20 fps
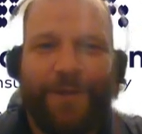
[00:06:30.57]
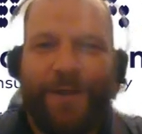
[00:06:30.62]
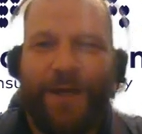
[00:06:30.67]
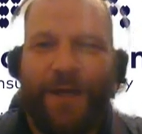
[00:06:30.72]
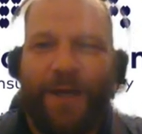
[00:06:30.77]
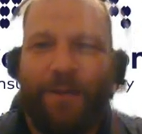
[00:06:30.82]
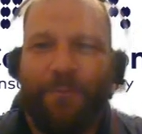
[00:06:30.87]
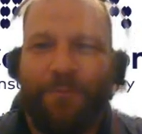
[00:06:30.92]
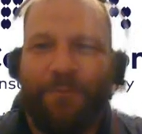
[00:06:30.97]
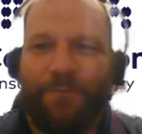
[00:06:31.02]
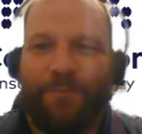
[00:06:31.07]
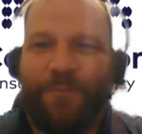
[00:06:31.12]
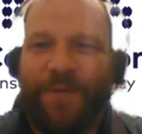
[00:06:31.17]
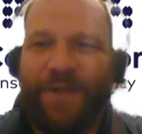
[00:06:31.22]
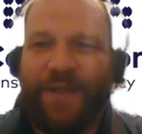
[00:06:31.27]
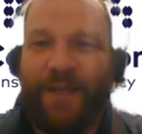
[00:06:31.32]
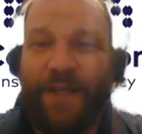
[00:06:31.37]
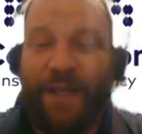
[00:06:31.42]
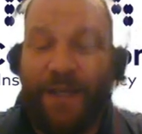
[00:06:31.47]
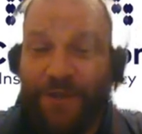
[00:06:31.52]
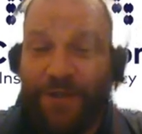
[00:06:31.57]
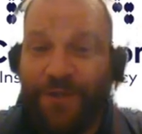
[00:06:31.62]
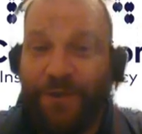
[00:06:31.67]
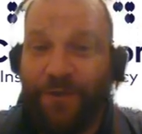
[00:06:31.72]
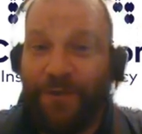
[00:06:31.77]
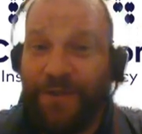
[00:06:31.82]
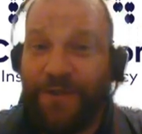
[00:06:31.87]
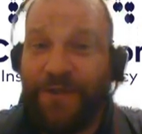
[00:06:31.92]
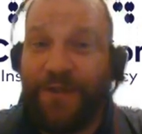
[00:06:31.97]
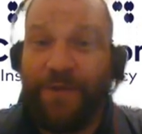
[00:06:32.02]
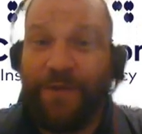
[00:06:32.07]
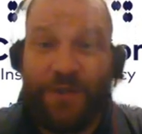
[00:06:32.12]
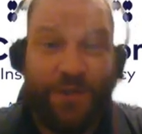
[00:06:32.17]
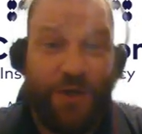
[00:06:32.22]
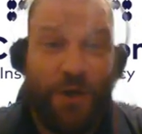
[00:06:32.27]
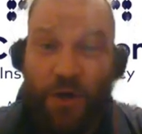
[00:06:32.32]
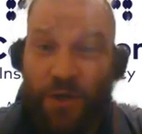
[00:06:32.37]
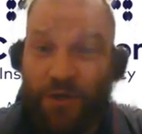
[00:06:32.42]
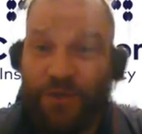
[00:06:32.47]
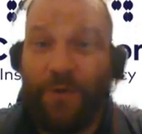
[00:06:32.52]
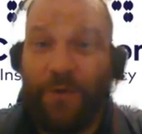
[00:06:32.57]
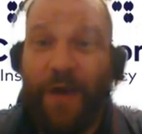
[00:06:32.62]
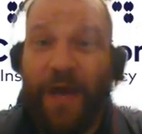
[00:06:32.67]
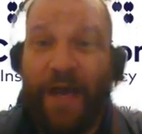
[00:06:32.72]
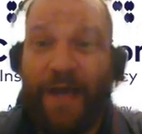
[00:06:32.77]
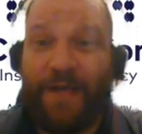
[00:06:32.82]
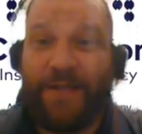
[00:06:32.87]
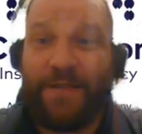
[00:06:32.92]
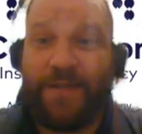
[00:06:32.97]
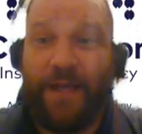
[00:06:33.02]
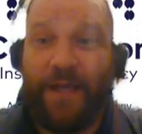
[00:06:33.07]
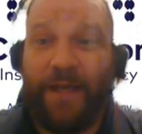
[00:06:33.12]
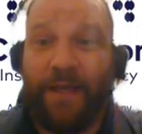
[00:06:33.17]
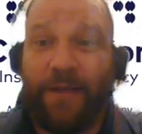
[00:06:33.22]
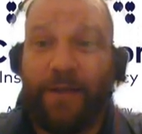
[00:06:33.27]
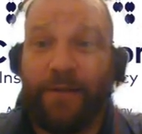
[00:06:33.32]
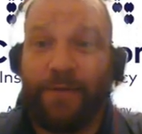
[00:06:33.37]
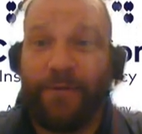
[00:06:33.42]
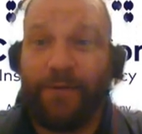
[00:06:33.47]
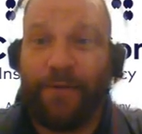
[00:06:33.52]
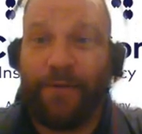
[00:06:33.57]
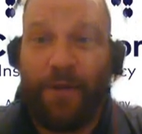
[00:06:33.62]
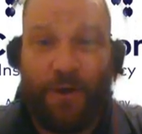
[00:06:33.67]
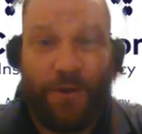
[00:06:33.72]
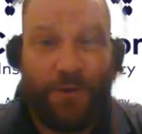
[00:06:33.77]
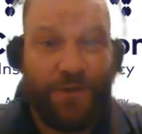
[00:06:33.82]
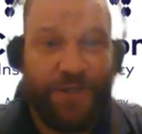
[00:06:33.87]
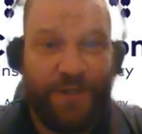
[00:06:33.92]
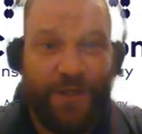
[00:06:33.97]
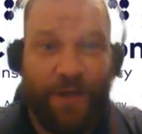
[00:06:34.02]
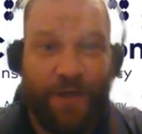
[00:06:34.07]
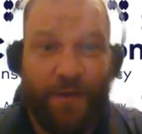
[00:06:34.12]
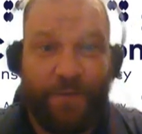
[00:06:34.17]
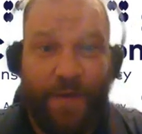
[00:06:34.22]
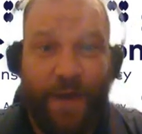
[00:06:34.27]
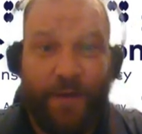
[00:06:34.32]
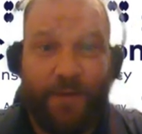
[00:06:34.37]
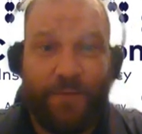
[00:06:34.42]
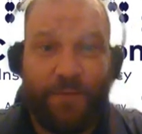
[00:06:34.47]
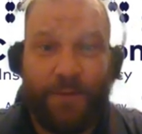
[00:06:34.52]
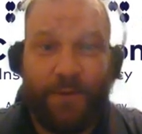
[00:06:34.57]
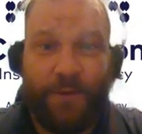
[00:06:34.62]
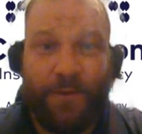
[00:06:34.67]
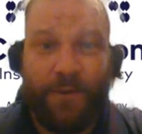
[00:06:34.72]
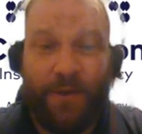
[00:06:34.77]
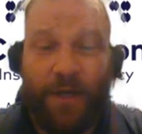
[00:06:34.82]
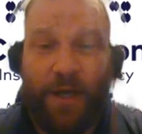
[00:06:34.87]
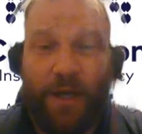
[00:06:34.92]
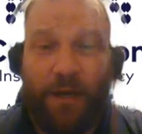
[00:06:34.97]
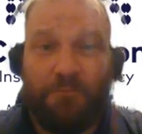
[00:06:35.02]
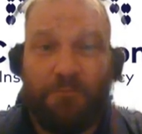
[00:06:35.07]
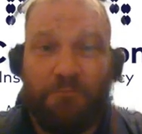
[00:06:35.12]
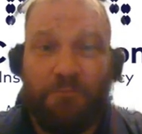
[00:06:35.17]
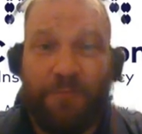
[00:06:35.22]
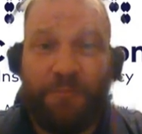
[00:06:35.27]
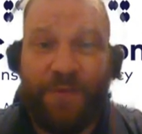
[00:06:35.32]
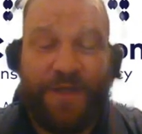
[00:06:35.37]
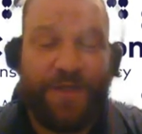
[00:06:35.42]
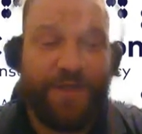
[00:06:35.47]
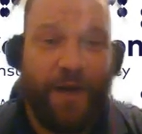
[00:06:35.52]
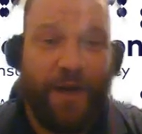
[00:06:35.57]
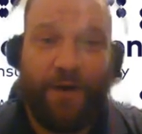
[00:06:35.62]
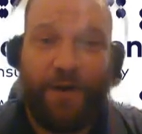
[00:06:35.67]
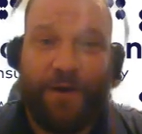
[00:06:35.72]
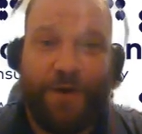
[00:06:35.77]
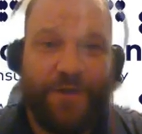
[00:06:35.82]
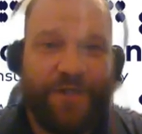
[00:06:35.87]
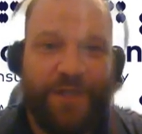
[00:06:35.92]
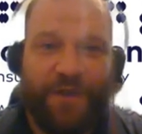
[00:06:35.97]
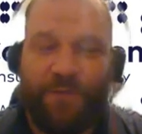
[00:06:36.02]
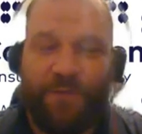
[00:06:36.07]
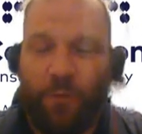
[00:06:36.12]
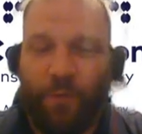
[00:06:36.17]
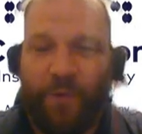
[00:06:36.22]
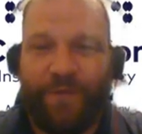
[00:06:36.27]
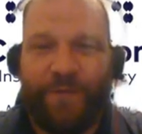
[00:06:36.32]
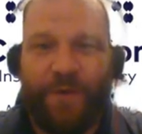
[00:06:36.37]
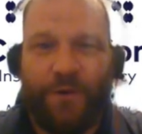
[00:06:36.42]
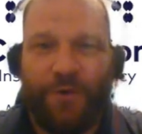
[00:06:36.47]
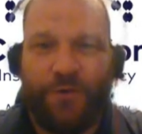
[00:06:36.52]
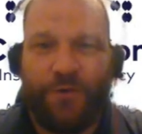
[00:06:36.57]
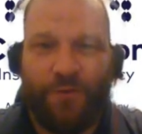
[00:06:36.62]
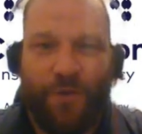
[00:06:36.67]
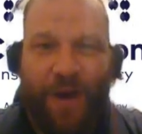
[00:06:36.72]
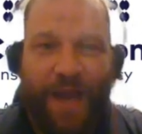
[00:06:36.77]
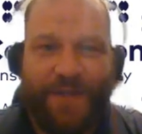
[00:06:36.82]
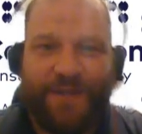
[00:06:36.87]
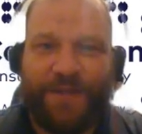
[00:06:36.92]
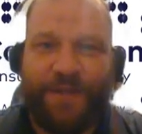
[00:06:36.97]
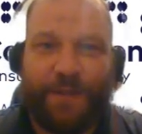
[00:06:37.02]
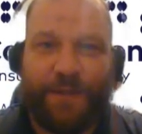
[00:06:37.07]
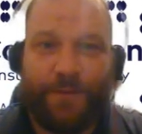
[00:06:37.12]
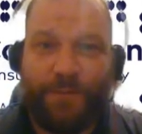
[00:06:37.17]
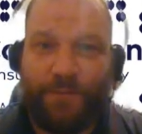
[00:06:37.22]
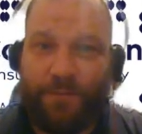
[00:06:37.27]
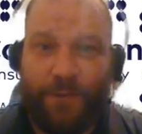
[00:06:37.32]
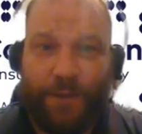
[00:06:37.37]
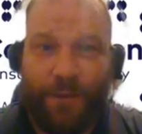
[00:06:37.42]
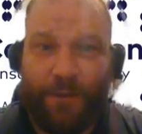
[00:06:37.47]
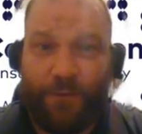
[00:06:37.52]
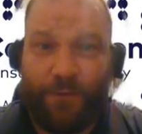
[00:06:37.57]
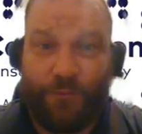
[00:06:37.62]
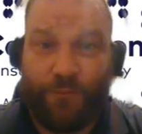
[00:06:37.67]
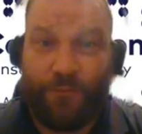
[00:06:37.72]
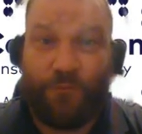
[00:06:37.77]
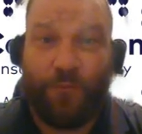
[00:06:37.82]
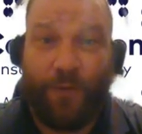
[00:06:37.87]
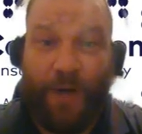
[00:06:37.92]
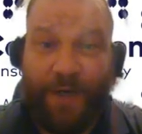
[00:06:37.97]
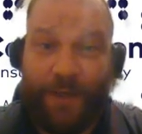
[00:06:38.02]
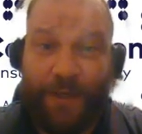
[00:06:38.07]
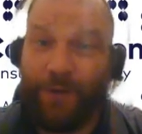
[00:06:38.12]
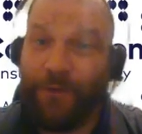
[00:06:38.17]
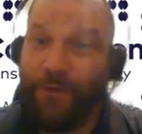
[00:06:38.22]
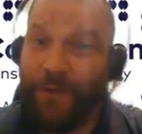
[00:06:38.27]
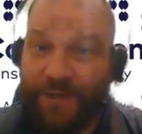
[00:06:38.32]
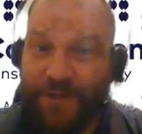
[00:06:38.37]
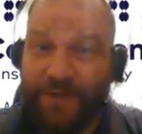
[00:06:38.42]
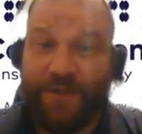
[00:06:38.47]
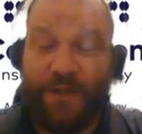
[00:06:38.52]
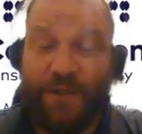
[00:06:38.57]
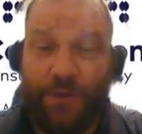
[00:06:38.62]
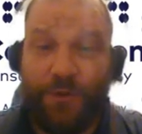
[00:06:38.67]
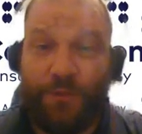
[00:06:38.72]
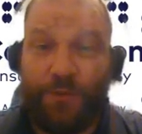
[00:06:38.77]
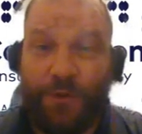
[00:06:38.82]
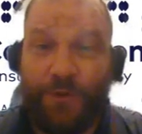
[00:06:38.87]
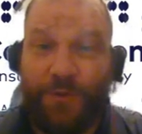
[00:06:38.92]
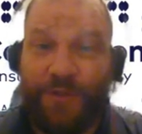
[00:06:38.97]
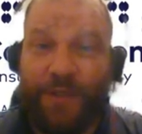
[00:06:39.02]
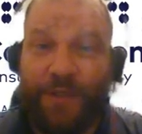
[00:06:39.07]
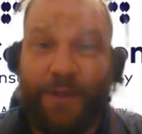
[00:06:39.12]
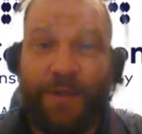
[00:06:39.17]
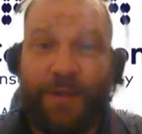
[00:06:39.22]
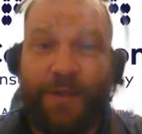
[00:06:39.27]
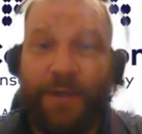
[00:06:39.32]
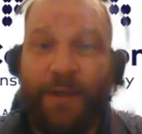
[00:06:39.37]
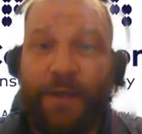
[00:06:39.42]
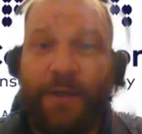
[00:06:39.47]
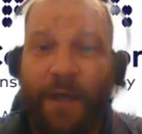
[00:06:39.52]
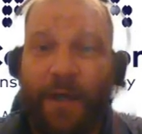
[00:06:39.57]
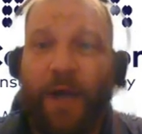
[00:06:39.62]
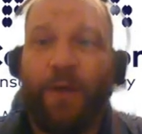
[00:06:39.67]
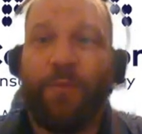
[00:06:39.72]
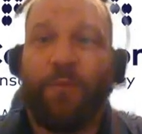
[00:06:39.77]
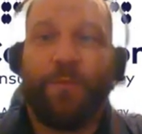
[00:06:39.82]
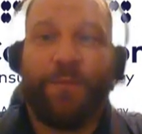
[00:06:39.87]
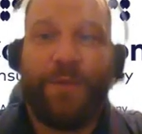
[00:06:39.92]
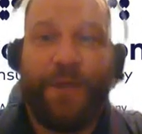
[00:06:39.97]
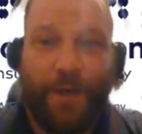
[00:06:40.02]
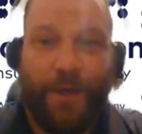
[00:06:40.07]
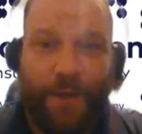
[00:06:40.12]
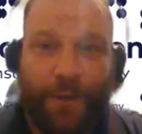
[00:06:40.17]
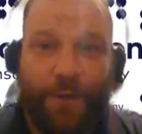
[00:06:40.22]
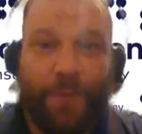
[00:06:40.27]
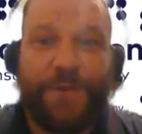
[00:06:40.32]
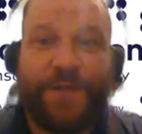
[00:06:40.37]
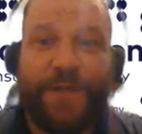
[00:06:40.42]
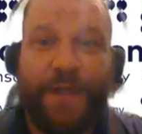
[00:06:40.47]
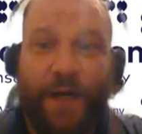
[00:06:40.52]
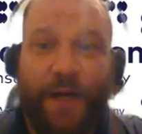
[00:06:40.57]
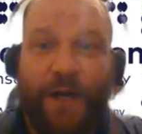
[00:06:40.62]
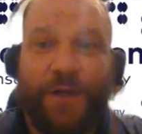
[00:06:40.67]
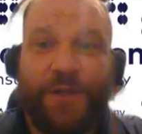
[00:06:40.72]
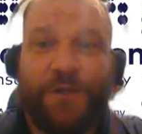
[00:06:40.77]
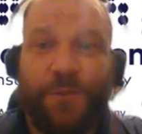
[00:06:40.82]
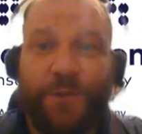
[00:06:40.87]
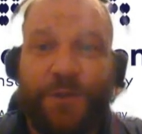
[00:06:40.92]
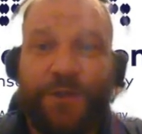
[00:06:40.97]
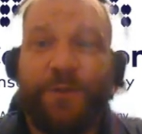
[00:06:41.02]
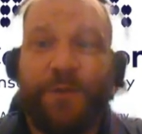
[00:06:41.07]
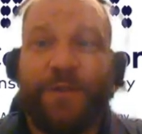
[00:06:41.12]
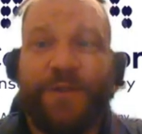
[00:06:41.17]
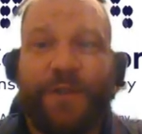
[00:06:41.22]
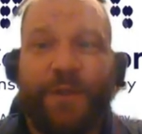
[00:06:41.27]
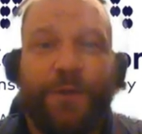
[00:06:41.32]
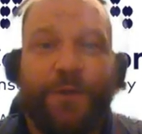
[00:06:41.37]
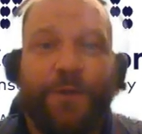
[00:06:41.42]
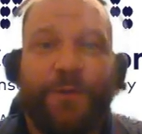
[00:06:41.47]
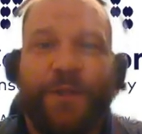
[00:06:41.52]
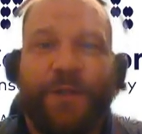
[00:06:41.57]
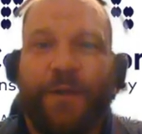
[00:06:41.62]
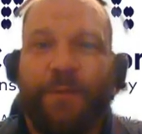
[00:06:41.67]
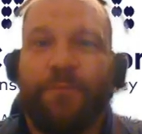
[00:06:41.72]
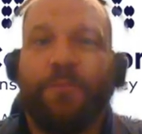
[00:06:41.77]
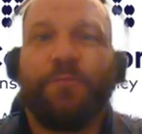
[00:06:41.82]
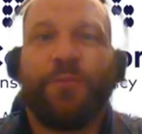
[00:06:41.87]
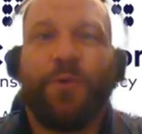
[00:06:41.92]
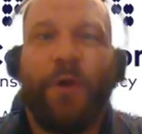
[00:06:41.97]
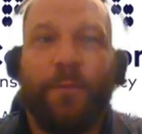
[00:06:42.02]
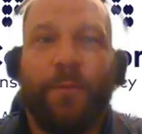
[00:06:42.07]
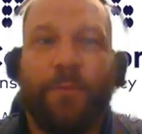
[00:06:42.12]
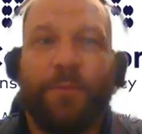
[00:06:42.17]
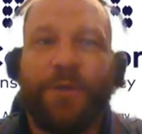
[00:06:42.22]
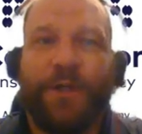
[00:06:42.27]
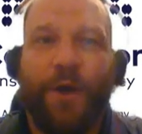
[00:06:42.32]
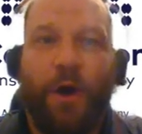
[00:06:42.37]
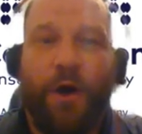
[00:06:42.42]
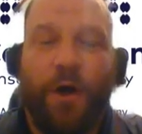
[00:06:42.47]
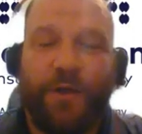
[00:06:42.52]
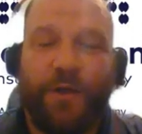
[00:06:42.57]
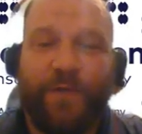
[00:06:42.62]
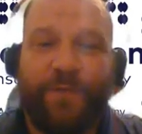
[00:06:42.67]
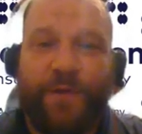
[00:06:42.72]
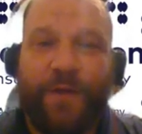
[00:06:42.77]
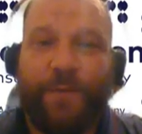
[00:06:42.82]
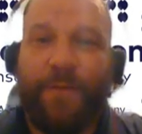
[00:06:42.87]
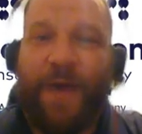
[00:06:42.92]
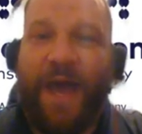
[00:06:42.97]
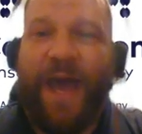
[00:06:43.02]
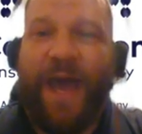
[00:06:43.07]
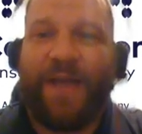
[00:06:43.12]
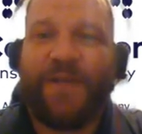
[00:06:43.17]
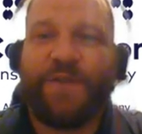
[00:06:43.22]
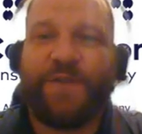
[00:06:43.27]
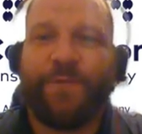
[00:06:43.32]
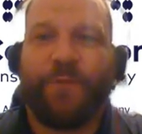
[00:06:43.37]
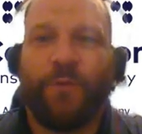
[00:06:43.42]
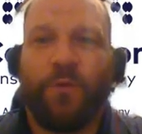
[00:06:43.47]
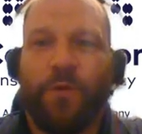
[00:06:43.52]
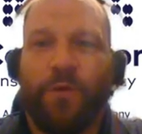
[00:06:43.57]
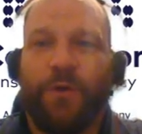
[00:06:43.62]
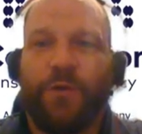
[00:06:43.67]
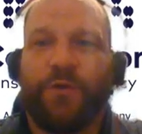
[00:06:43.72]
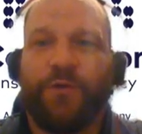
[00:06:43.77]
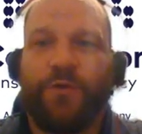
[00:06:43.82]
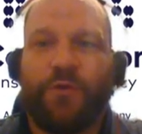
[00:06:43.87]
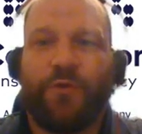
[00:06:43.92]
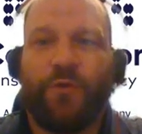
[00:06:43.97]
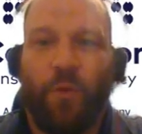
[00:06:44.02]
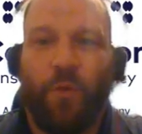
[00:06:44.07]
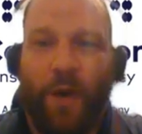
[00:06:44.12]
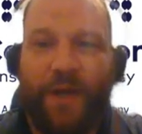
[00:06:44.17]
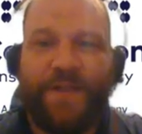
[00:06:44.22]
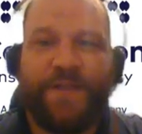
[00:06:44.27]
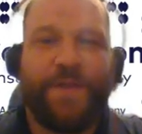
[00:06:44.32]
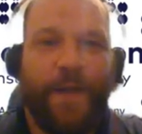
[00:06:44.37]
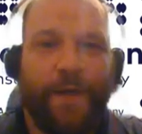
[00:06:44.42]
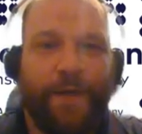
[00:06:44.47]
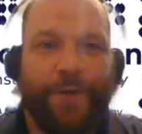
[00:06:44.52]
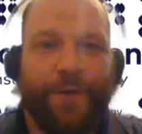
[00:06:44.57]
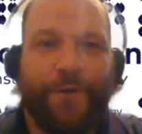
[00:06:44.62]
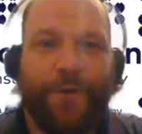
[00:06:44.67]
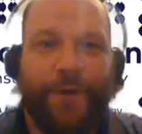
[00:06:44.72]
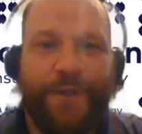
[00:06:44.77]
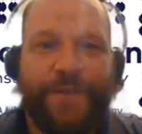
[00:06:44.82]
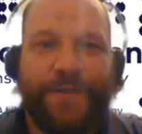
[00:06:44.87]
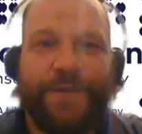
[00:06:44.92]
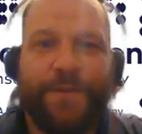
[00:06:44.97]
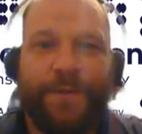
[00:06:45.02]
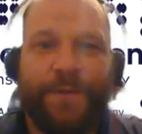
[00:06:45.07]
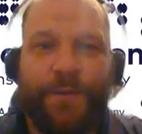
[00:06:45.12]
Um, the insurance division also has a large say in that. Um, these carriers, even with their drastic, you know, rate increases that you do see, I will be one hundred percent honest with you and tell you that probably all of them asked for twice that increase.